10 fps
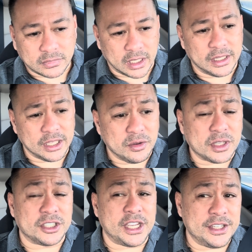that you can
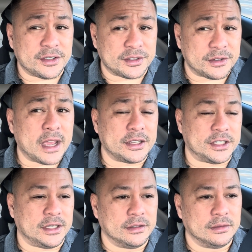change your
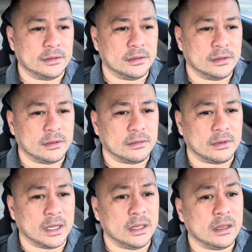strategy,
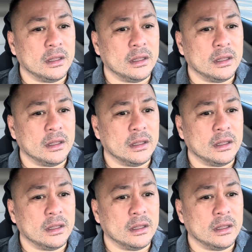right?